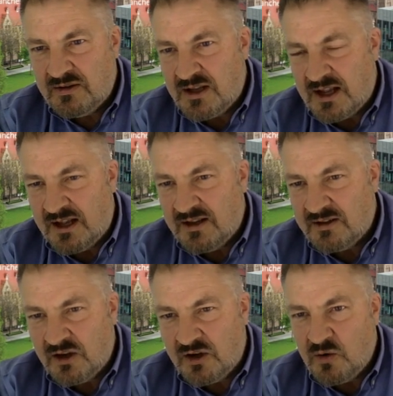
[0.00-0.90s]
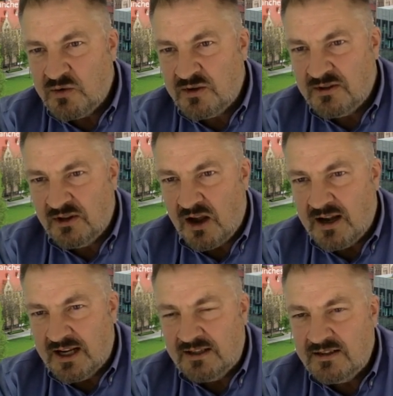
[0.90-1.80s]
golden
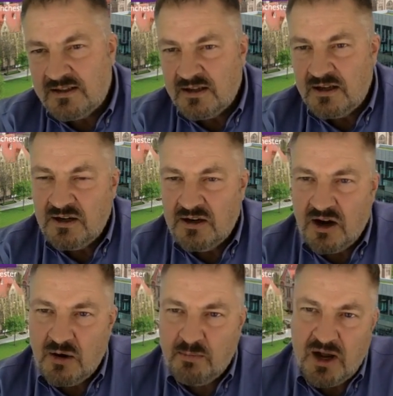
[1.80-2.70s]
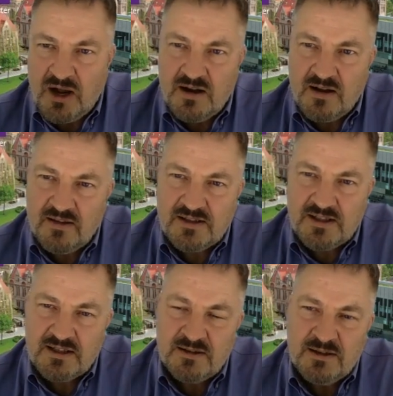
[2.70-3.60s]
lines are
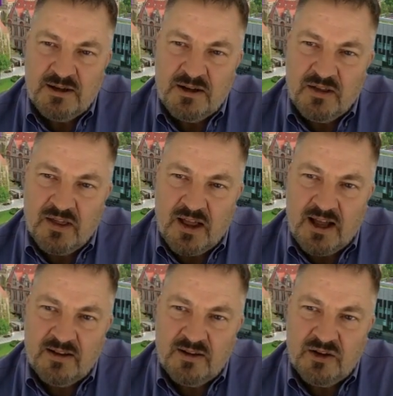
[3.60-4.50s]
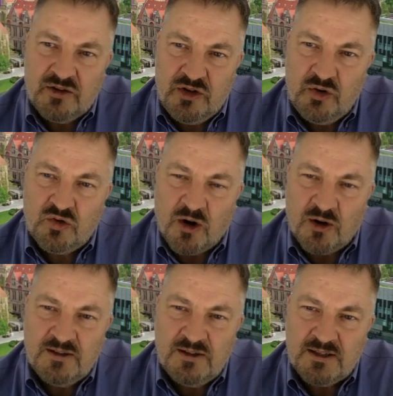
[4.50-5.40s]
paths that
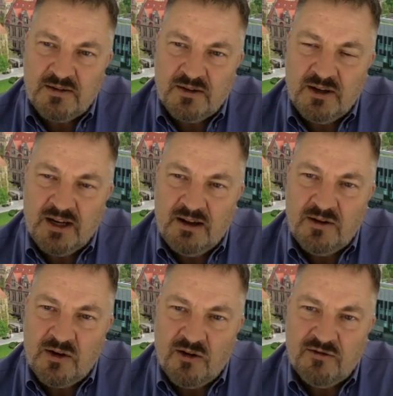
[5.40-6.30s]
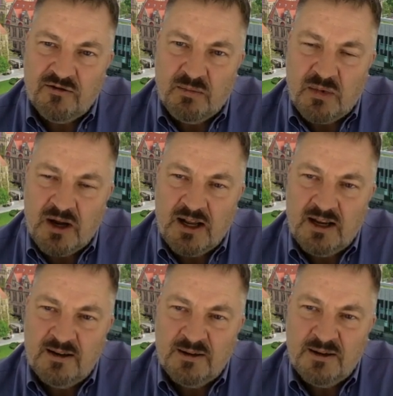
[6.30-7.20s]
neutrons that are given off
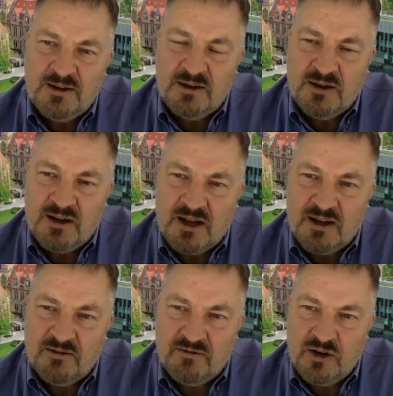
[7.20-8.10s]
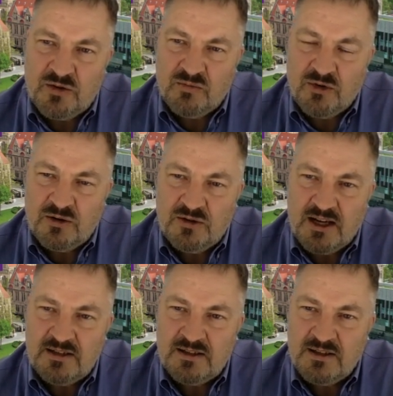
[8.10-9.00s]
by the fusion
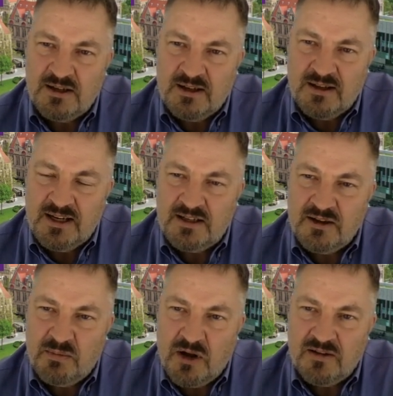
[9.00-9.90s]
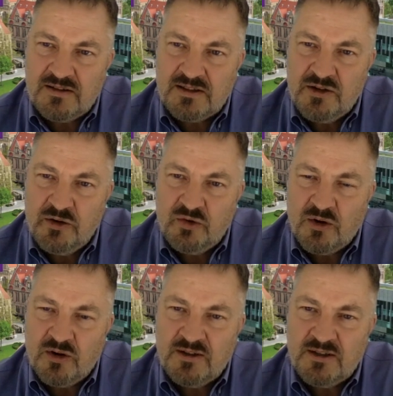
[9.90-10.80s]
process. These are the paths the
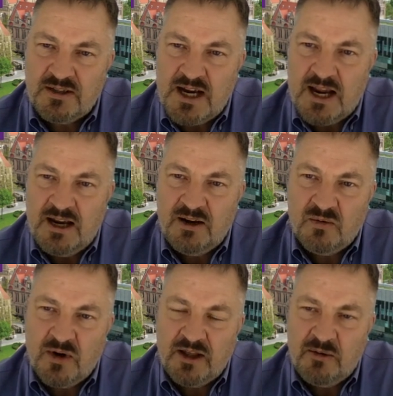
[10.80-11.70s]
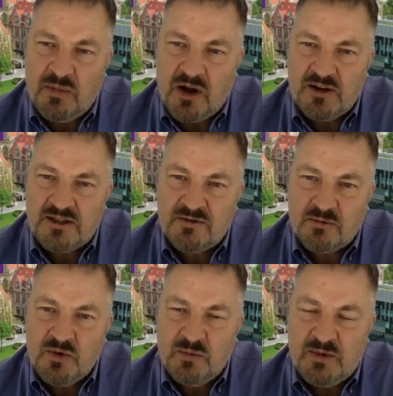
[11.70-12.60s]
neutrons take when they pass
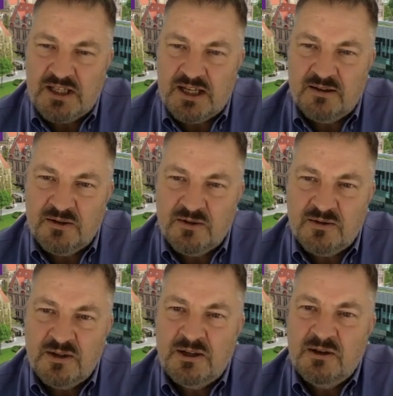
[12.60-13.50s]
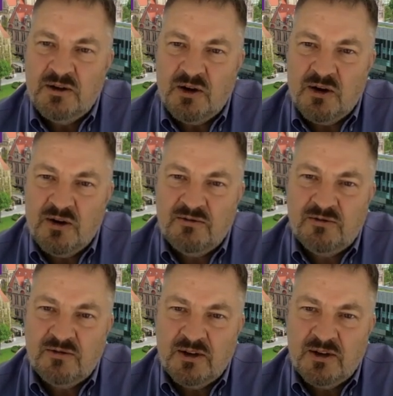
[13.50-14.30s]
through the material of